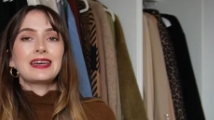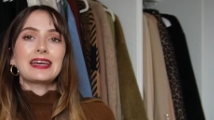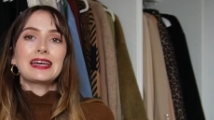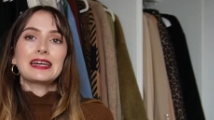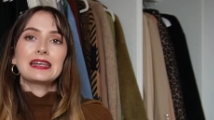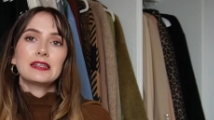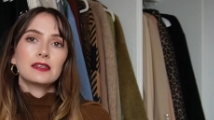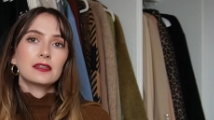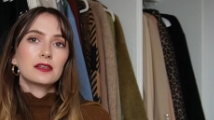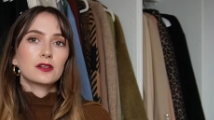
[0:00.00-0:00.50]

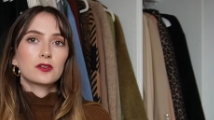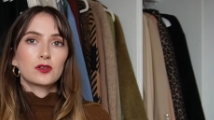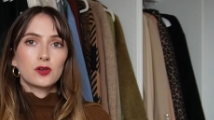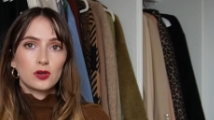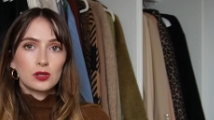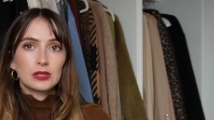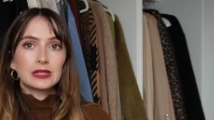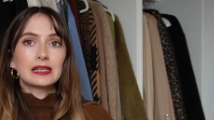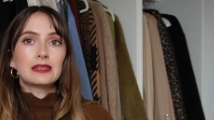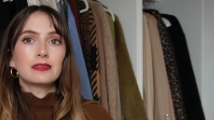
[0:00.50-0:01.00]
anything at
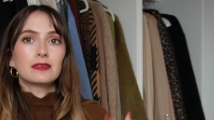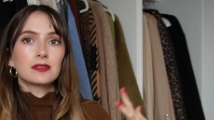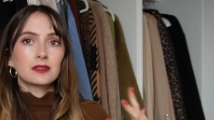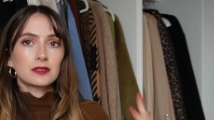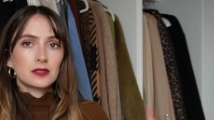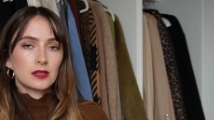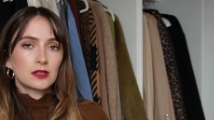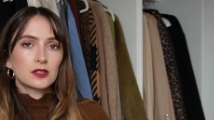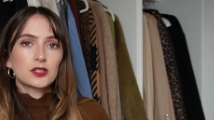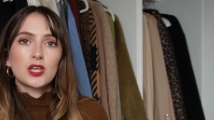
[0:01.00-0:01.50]
all in this
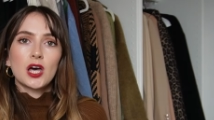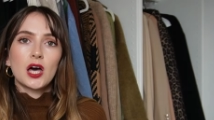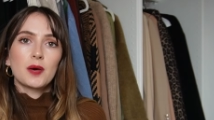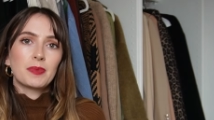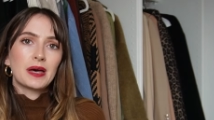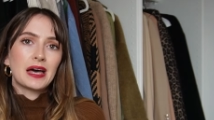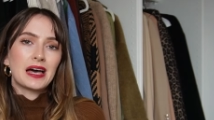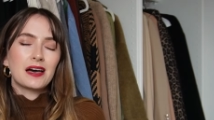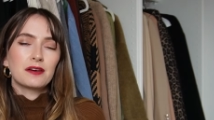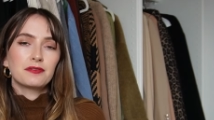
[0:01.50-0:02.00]
kind of top
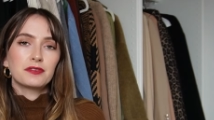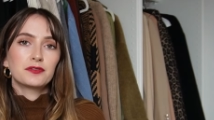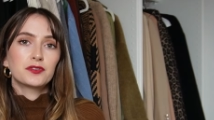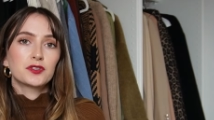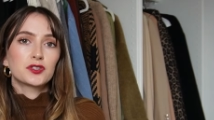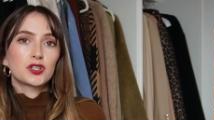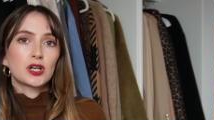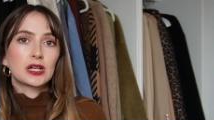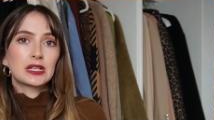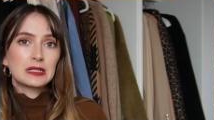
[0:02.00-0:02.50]
half if
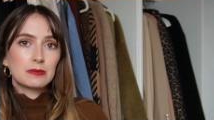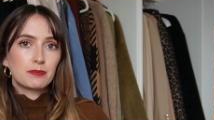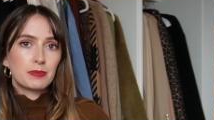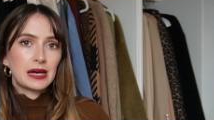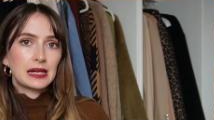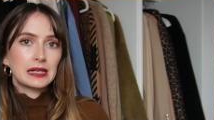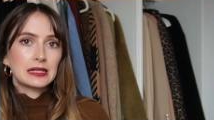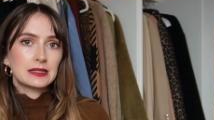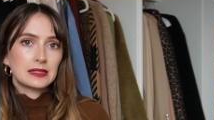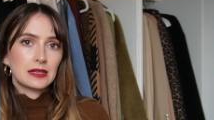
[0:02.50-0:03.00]
you're trying to
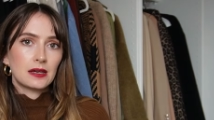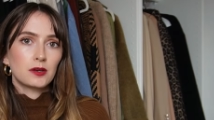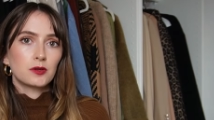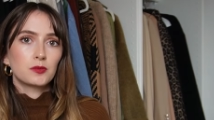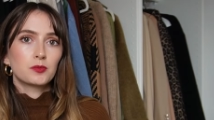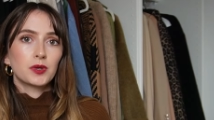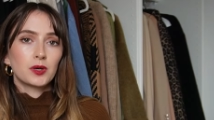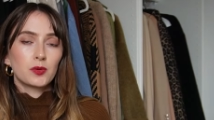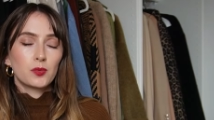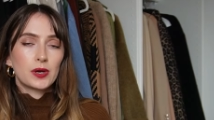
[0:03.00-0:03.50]
balance out
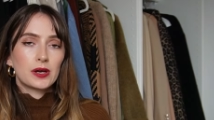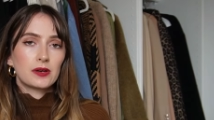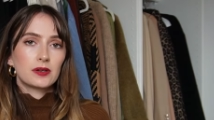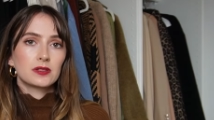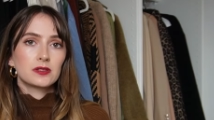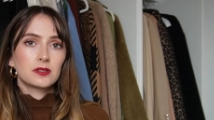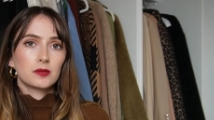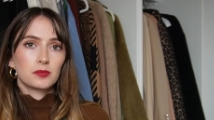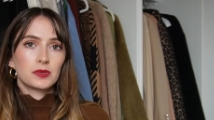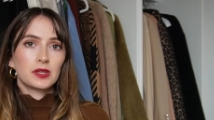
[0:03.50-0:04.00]
by wearing
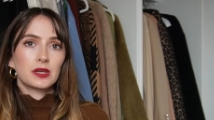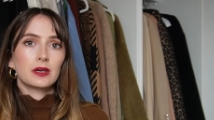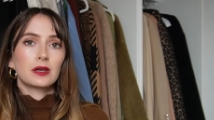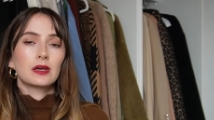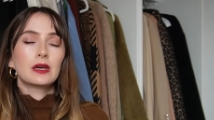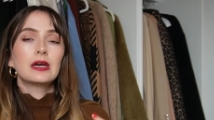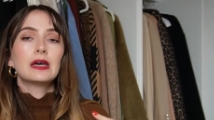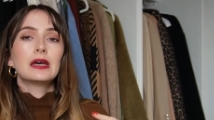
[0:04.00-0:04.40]
something